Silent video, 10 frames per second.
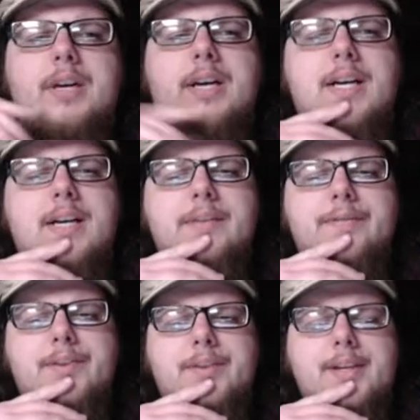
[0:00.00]
a
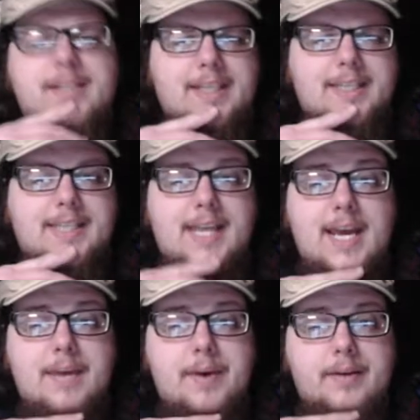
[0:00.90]
few things I'd like to
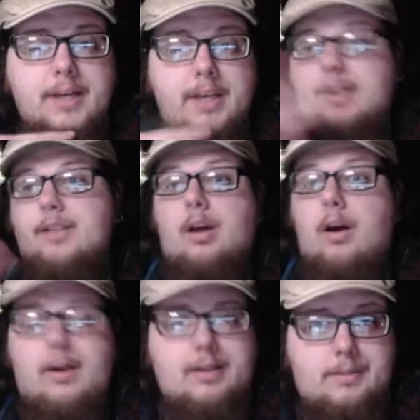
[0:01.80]
say about this
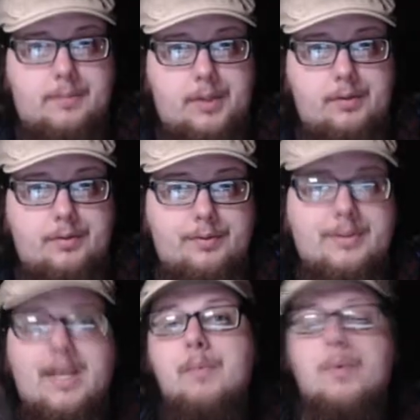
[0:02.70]
awesome
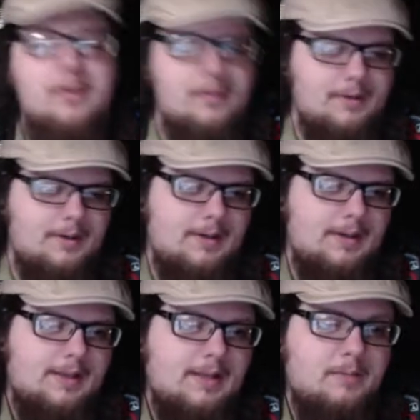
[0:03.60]
news that
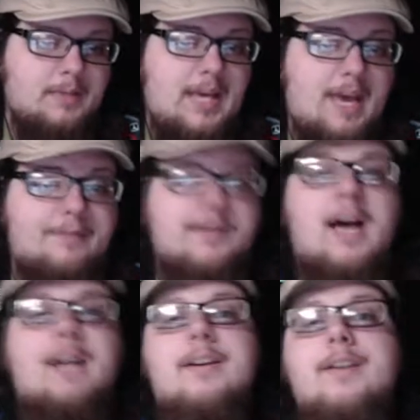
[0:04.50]
we have
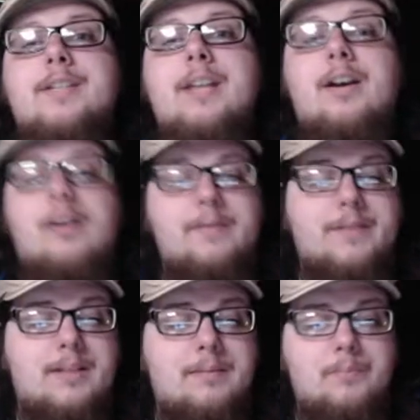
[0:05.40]
gotten ourselves
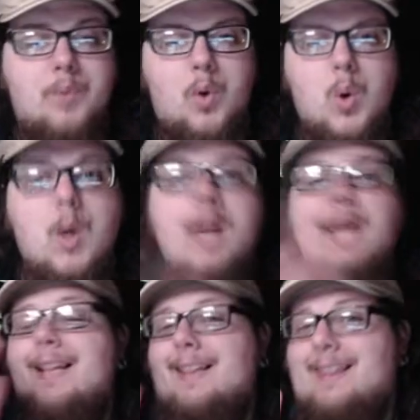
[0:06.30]
some more
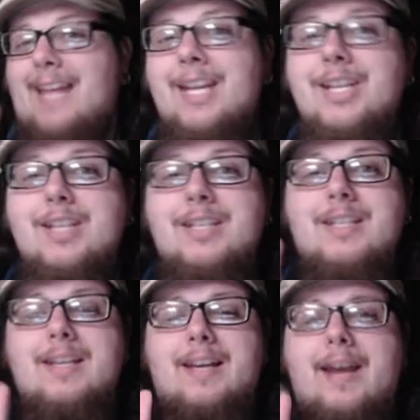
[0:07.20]

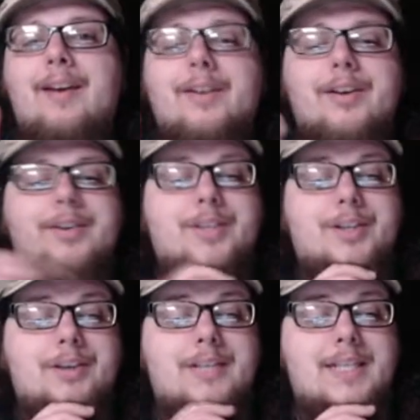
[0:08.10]
Legends characters
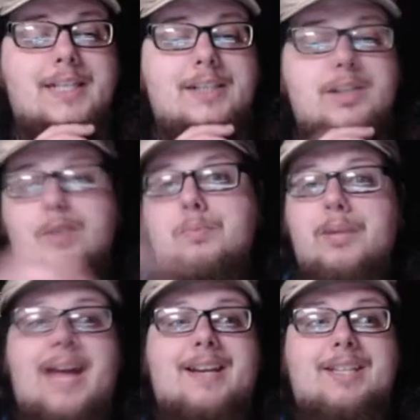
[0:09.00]
turned into
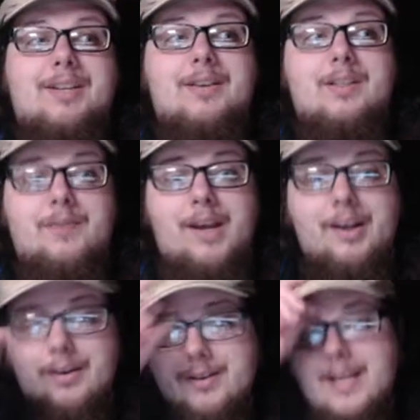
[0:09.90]
Black Series
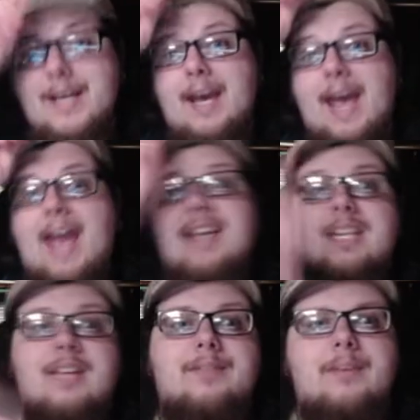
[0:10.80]
figure and
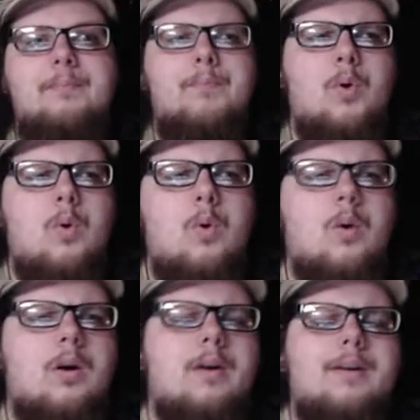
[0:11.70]
giving
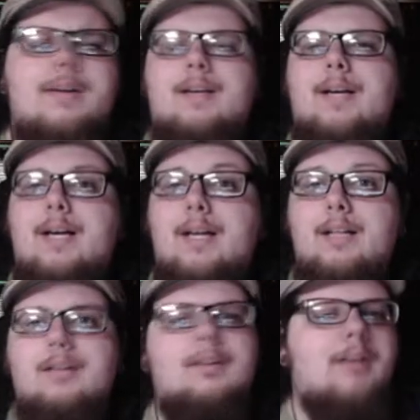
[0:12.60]
more
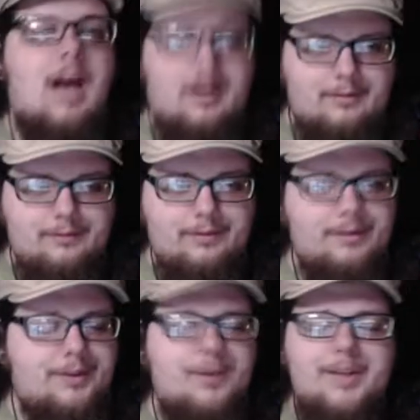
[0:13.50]
love
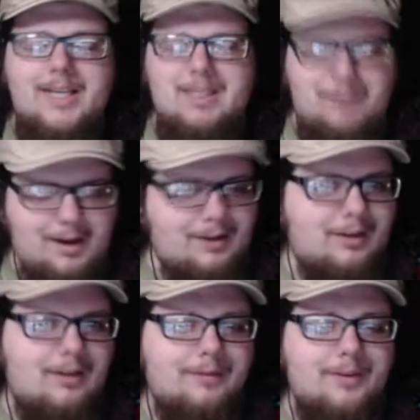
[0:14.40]
to the expanded
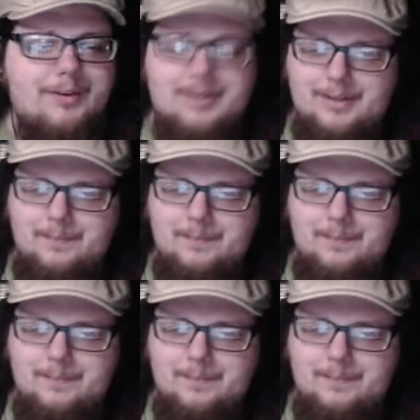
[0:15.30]
universe.